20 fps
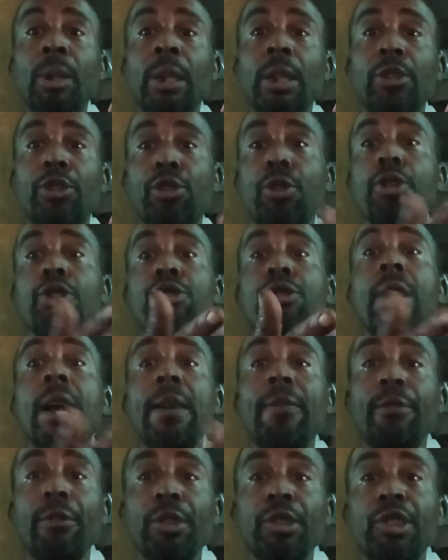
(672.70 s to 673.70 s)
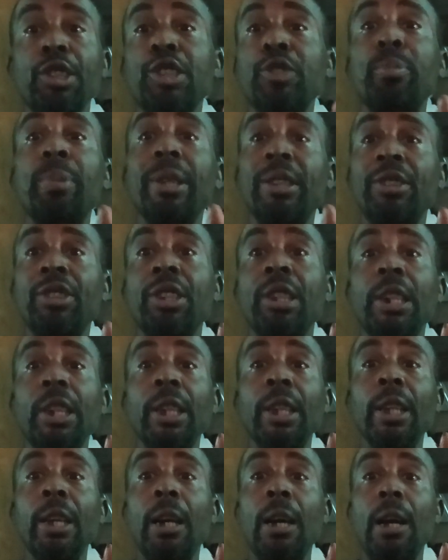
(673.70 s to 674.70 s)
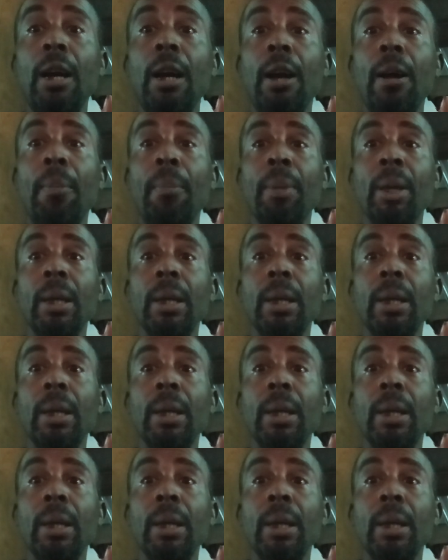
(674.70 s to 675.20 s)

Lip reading: truck drivers, especially a